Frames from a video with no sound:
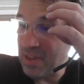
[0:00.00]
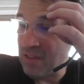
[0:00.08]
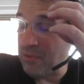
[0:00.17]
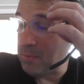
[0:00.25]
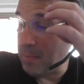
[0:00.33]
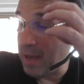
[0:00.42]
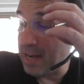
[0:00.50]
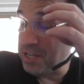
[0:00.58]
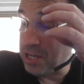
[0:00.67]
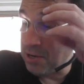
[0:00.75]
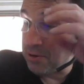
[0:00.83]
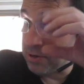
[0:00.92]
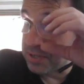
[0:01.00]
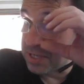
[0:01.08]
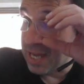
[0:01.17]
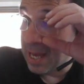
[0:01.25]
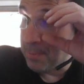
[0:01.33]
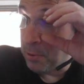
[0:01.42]
from a managerial
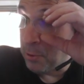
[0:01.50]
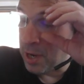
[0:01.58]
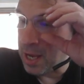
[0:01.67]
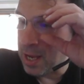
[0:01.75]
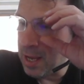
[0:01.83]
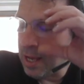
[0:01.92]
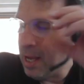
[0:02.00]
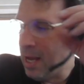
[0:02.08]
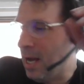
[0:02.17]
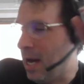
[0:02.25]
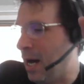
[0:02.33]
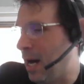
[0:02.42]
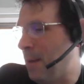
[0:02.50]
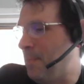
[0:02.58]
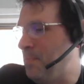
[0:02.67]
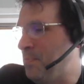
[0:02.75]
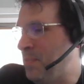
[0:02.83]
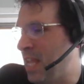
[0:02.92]
standpoint,
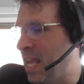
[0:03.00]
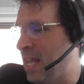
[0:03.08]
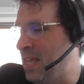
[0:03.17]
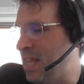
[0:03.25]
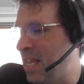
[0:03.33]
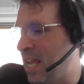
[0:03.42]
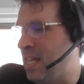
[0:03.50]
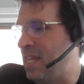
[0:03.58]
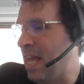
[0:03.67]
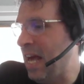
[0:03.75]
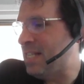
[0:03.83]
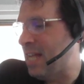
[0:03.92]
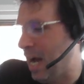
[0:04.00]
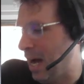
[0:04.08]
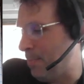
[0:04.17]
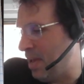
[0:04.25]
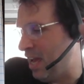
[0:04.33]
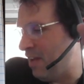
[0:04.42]
um, in that
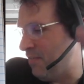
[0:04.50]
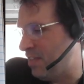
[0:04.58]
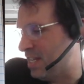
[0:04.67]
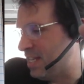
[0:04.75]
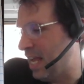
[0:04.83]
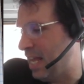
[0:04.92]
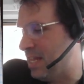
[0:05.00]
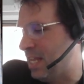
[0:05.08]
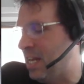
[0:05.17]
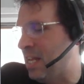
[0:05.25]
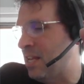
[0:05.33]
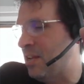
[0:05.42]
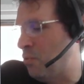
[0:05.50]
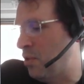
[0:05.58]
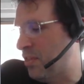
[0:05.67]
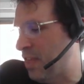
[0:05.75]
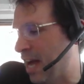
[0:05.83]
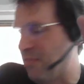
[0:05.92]
top half of the 10th inning
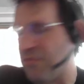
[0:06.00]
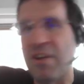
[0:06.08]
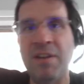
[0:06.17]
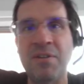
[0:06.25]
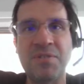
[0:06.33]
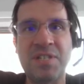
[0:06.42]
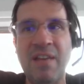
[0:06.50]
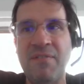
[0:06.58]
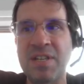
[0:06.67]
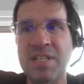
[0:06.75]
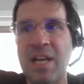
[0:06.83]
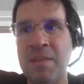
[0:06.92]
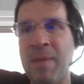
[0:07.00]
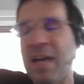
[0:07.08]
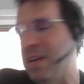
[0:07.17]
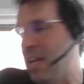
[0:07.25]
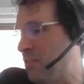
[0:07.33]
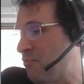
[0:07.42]
with Alfredo Aceves on the
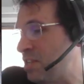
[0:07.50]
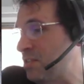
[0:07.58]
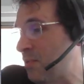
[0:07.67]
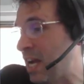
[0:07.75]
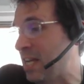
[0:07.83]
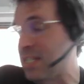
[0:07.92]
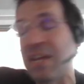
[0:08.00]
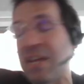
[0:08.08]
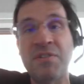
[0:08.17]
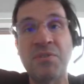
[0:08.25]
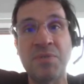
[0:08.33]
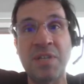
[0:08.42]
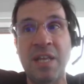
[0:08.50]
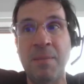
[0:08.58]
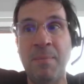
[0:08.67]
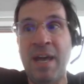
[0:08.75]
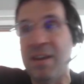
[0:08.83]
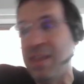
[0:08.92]
mound, and the reason why Aceves was on the
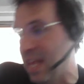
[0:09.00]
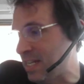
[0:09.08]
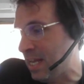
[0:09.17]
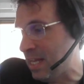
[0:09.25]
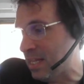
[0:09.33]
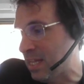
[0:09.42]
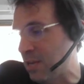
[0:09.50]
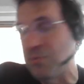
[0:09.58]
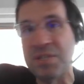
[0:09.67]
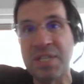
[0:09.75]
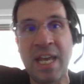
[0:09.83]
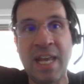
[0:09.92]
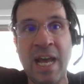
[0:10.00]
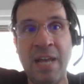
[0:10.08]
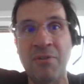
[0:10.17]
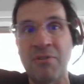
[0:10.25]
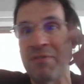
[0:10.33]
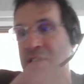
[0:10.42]
mound in that 10th inning was that I'd
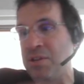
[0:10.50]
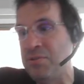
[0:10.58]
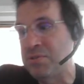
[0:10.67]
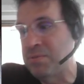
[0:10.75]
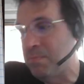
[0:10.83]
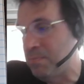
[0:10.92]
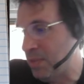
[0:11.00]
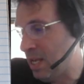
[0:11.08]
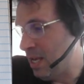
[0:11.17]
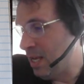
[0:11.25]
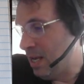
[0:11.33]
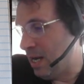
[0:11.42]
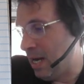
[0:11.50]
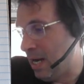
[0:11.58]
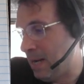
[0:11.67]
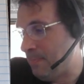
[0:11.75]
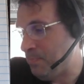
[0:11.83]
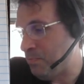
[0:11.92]
already used
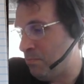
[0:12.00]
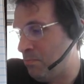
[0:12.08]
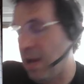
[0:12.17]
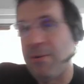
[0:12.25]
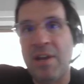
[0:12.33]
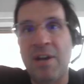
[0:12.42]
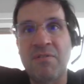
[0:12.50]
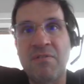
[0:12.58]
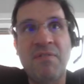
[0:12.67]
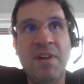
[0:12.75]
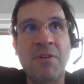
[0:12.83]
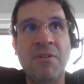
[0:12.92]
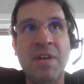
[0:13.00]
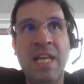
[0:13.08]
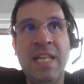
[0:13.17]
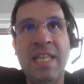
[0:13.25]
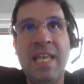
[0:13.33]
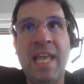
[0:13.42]
Mariano Rivera
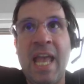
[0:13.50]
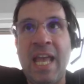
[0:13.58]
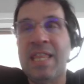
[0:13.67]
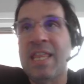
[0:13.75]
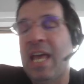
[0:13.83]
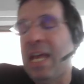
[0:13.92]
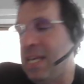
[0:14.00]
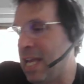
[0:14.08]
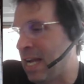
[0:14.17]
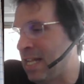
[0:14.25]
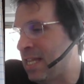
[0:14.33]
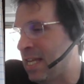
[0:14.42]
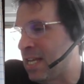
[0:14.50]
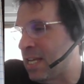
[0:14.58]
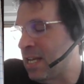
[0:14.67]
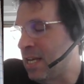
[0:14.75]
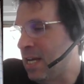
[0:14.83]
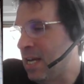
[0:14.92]
in the 8th and 9th inning